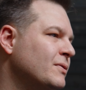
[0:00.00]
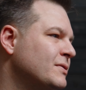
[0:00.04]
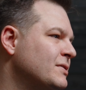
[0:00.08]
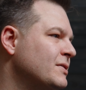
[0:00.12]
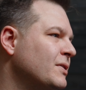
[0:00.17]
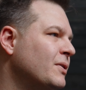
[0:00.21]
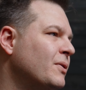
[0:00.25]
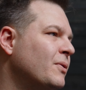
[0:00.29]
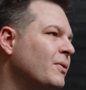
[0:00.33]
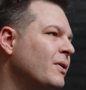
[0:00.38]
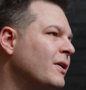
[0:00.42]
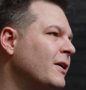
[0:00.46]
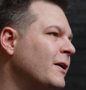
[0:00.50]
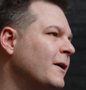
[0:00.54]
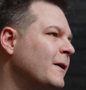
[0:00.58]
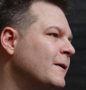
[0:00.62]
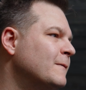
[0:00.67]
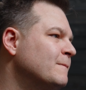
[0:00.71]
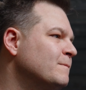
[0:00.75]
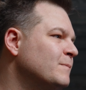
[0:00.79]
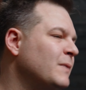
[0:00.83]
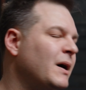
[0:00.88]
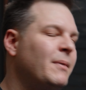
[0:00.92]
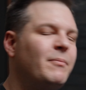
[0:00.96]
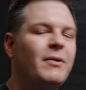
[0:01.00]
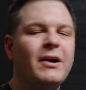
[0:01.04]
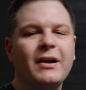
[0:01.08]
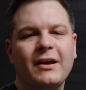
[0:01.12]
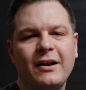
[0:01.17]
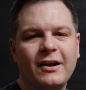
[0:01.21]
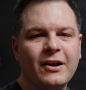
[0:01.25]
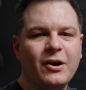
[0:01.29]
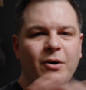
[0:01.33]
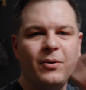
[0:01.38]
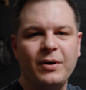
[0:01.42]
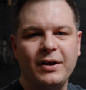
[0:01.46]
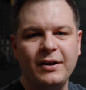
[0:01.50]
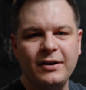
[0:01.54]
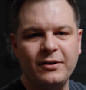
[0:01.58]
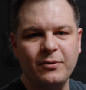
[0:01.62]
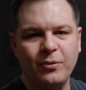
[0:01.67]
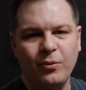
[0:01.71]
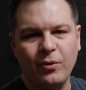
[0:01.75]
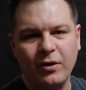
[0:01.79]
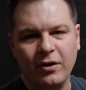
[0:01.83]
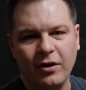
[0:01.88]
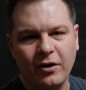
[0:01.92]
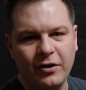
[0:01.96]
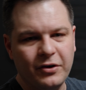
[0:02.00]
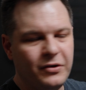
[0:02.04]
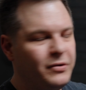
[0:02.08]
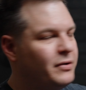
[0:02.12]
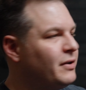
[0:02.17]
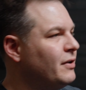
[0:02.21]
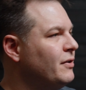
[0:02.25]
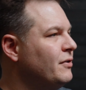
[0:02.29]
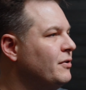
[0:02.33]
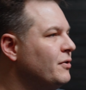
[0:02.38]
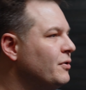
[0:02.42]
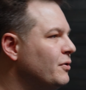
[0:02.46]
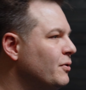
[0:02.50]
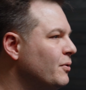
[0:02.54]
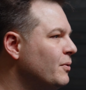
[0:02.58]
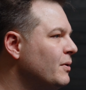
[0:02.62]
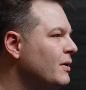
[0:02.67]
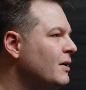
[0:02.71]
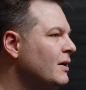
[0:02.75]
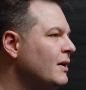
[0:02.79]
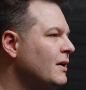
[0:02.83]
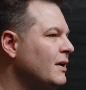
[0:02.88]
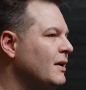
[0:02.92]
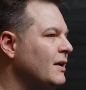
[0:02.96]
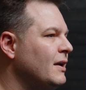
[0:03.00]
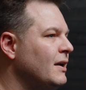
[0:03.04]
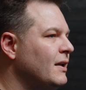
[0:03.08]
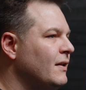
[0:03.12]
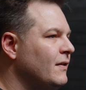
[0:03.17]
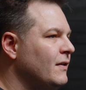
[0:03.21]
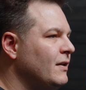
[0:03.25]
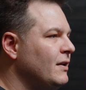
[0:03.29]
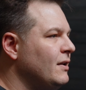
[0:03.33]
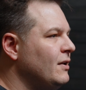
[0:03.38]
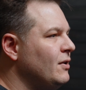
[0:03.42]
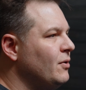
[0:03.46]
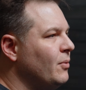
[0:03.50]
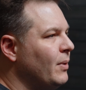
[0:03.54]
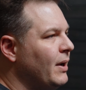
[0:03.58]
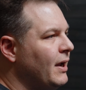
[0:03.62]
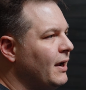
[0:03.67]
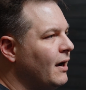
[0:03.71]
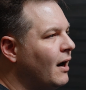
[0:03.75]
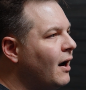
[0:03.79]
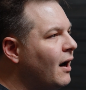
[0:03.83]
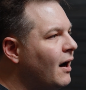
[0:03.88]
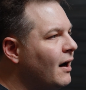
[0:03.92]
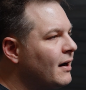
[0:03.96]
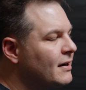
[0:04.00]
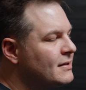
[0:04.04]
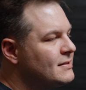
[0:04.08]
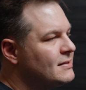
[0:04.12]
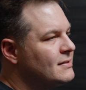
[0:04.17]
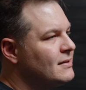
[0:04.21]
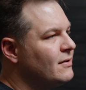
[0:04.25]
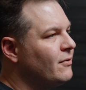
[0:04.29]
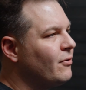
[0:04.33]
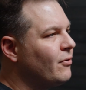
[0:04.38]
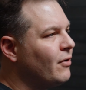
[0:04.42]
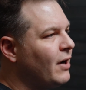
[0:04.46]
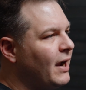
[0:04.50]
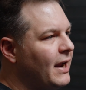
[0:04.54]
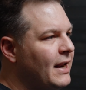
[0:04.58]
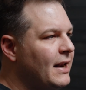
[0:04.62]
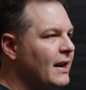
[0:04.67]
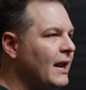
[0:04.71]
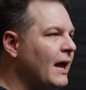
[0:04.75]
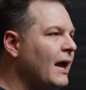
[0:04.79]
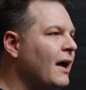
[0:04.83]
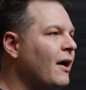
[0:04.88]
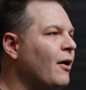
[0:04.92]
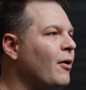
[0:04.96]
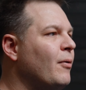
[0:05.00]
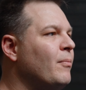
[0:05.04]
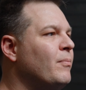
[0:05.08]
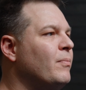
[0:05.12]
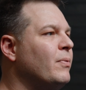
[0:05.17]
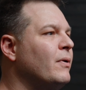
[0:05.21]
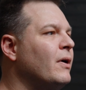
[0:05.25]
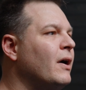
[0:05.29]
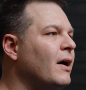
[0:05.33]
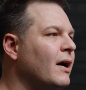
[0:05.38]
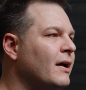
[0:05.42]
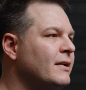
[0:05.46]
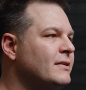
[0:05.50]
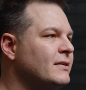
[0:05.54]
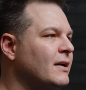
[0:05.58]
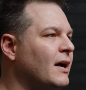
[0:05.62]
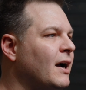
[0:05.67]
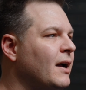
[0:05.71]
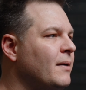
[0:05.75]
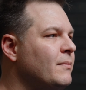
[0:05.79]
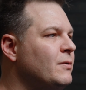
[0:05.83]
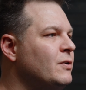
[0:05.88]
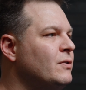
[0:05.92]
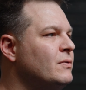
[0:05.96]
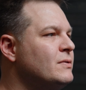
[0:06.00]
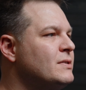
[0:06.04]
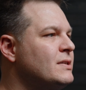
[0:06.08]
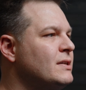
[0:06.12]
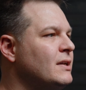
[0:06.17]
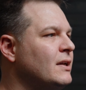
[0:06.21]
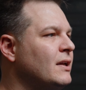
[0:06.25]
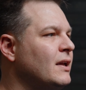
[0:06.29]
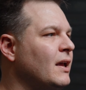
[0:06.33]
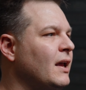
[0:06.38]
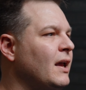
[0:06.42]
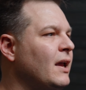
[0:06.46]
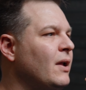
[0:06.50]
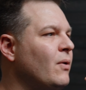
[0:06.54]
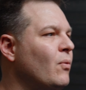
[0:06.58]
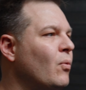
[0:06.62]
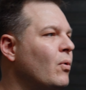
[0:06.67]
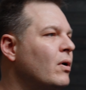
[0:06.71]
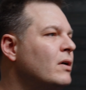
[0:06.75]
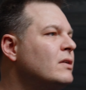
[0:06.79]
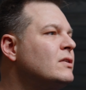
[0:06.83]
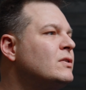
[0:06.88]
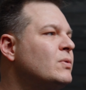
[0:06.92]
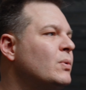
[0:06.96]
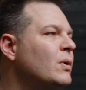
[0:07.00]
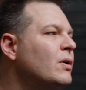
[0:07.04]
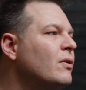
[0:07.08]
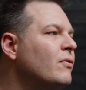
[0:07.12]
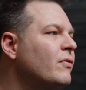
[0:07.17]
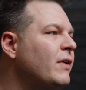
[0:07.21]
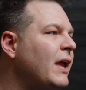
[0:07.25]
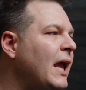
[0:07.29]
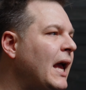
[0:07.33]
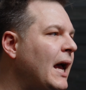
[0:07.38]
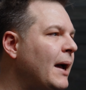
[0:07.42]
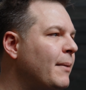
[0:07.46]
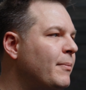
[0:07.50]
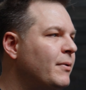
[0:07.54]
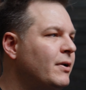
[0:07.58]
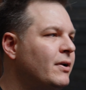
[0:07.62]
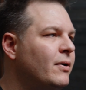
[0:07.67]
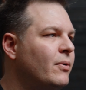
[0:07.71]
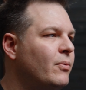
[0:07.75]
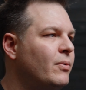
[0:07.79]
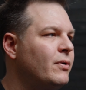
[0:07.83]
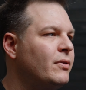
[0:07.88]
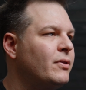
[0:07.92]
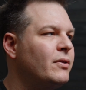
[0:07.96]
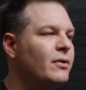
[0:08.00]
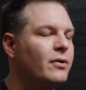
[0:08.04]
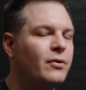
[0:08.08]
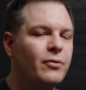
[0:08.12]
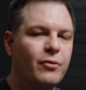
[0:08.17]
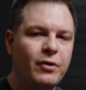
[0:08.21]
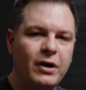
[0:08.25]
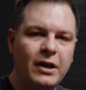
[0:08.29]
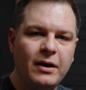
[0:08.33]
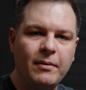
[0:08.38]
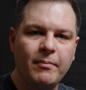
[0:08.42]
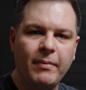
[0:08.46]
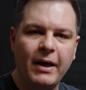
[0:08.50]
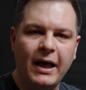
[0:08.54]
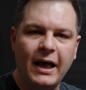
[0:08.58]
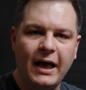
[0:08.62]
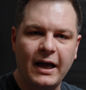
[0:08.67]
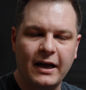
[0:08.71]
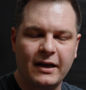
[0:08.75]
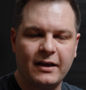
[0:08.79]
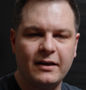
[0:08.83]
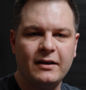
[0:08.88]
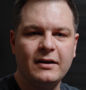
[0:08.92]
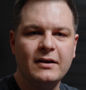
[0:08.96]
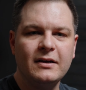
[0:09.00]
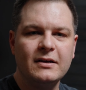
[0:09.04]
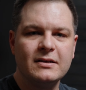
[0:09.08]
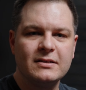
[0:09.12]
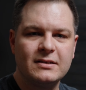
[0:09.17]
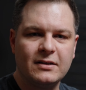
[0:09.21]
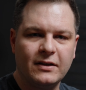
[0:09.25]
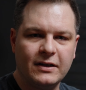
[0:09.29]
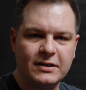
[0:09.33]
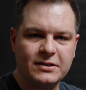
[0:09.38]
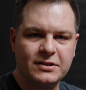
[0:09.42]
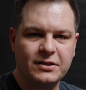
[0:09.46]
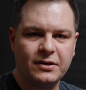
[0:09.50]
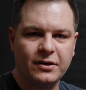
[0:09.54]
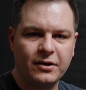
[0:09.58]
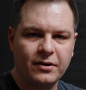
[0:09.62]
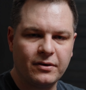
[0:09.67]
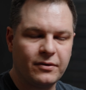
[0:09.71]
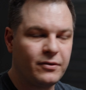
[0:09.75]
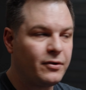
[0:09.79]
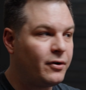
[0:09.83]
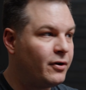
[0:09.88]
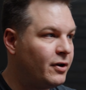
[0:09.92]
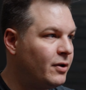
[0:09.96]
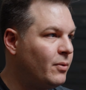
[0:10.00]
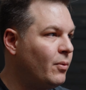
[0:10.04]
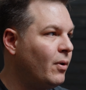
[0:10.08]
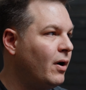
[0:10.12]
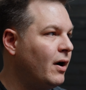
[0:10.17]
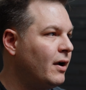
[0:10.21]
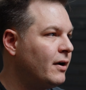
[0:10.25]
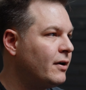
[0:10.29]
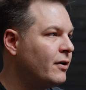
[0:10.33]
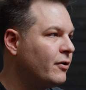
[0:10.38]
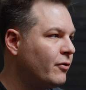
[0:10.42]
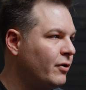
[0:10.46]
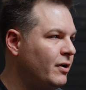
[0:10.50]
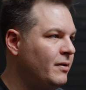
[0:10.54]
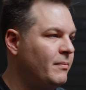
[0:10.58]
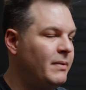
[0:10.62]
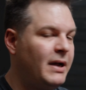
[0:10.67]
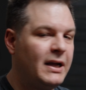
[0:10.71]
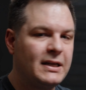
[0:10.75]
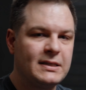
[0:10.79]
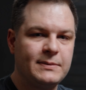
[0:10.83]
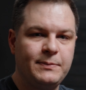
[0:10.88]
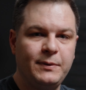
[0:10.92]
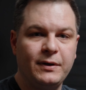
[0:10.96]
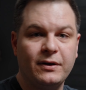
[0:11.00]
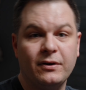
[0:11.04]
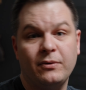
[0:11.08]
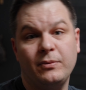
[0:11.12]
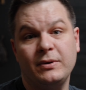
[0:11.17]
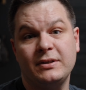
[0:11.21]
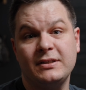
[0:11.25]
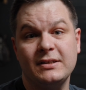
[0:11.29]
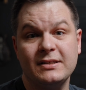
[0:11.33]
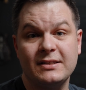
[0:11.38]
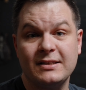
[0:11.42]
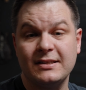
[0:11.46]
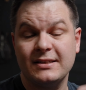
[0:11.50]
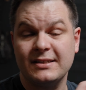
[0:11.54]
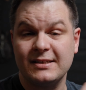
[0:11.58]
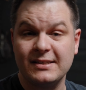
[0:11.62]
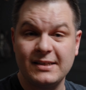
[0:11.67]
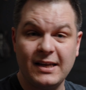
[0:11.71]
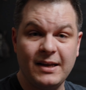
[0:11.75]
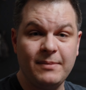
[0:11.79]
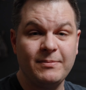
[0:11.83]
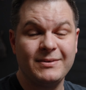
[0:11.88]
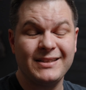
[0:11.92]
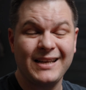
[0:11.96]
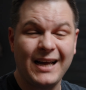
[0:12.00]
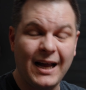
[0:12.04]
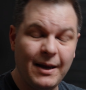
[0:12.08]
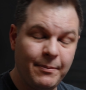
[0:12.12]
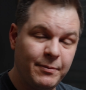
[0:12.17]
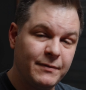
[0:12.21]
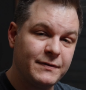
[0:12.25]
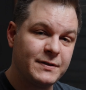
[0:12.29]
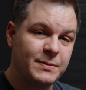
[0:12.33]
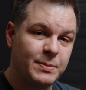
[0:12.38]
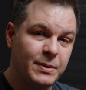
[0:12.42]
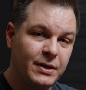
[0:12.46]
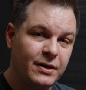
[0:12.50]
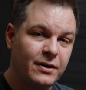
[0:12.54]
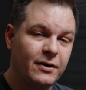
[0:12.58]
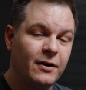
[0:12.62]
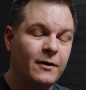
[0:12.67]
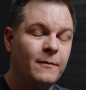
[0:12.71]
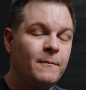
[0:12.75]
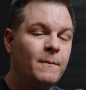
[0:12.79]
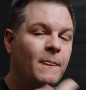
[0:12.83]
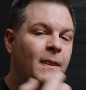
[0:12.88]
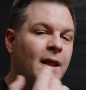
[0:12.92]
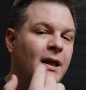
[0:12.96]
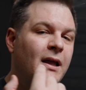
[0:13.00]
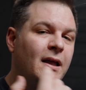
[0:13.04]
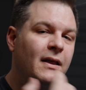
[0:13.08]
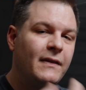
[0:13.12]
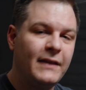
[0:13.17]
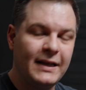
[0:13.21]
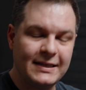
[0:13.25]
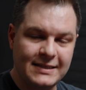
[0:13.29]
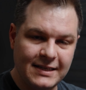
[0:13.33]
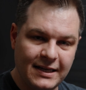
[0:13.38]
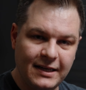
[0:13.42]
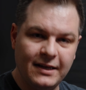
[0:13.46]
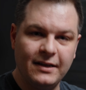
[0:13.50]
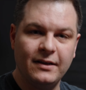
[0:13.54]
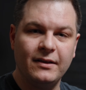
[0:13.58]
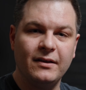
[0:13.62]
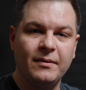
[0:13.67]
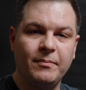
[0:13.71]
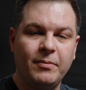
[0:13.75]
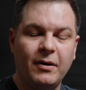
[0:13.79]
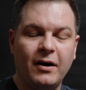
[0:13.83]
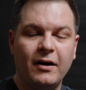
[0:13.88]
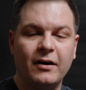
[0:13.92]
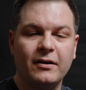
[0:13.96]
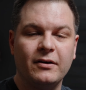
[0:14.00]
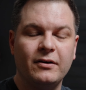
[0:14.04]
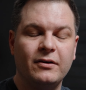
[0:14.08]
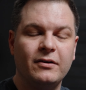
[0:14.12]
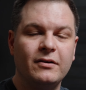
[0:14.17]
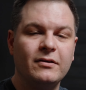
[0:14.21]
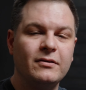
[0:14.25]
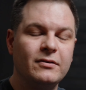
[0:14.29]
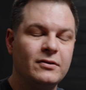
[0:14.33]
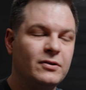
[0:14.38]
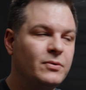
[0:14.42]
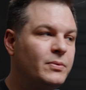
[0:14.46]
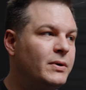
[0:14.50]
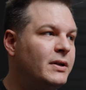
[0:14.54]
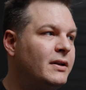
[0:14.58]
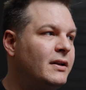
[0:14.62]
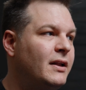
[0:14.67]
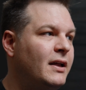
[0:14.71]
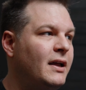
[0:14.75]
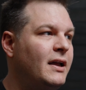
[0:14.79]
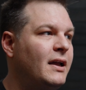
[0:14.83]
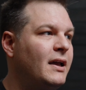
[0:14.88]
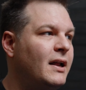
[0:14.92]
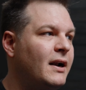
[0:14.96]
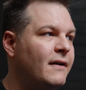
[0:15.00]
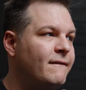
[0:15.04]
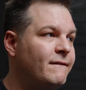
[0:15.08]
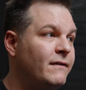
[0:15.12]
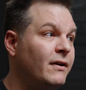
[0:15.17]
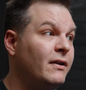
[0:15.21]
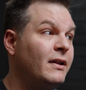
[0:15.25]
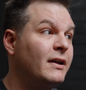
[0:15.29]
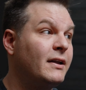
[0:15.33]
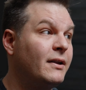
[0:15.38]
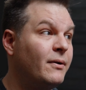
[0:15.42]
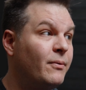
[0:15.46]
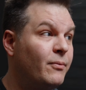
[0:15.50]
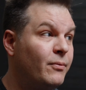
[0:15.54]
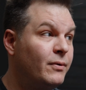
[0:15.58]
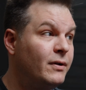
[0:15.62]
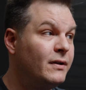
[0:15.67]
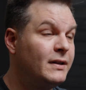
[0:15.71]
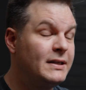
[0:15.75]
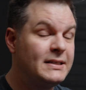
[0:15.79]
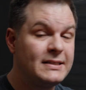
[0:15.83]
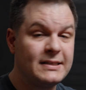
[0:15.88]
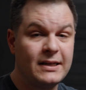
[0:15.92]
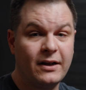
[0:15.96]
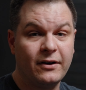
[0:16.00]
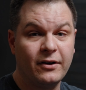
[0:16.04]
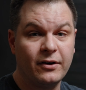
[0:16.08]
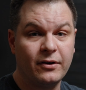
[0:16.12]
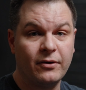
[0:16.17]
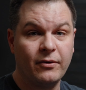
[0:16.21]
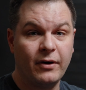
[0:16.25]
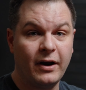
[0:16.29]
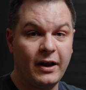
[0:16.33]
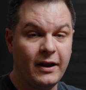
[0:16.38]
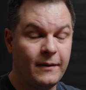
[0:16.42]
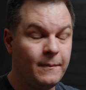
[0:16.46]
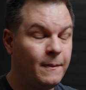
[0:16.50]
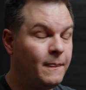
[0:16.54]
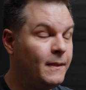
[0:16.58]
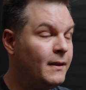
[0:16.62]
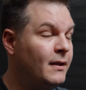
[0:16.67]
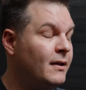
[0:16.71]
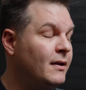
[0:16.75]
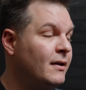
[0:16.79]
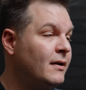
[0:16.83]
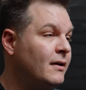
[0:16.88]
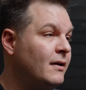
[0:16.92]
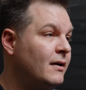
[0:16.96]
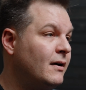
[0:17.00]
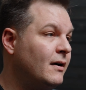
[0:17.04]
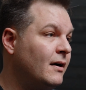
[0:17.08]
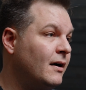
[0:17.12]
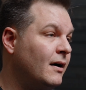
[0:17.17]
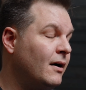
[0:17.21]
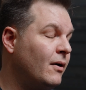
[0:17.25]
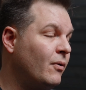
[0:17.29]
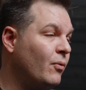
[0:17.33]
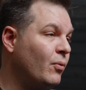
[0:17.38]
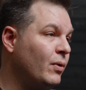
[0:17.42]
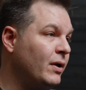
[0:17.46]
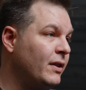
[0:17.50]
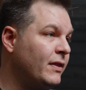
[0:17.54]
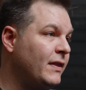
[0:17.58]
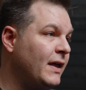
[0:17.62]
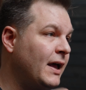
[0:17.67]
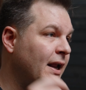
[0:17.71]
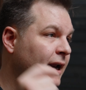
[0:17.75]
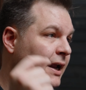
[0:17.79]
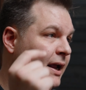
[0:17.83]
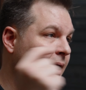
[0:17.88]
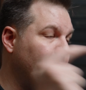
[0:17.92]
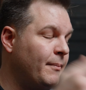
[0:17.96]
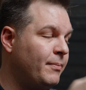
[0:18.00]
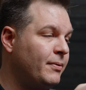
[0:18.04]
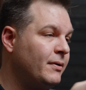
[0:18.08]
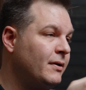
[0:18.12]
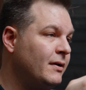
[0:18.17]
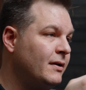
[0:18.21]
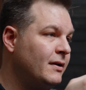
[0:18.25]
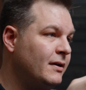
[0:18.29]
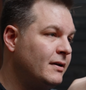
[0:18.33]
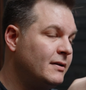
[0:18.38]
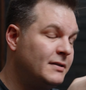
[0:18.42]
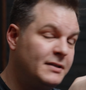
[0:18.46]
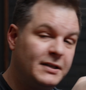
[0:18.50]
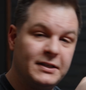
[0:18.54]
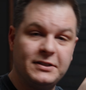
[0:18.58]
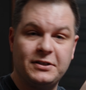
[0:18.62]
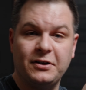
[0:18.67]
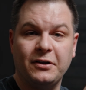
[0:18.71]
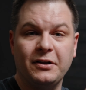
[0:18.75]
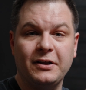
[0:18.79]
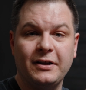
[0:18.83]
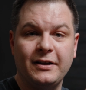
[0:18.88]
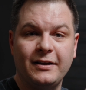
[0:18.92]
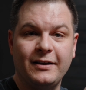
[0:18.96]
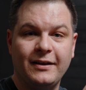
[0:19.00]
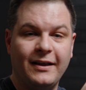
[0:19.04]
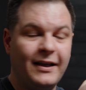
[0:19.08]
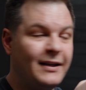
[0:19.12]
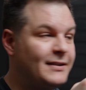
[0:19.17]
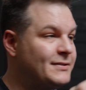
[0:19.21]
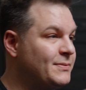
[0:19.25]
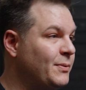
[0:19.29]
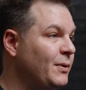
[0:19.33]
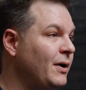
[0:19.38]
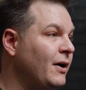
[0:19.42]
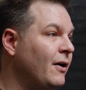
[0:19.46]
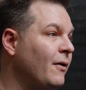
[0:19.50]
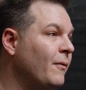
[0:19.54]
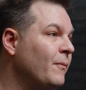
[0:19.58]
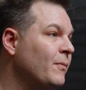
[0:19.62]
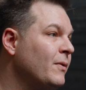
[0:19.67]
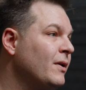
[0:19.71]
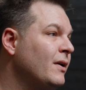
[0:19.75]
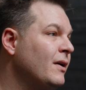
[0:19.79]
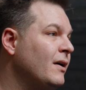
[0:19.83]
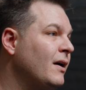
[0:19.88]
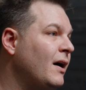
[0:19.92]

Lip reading: So I'm not gonna go into what all you can do in the UA aux right now, but I'm using a 112 cabinet with the greenback Celestion 30-watt greenback speaker, which is the same type of speaker that's in the Bogner Duende, and I felt like it really sounded great with that amp digitally as well.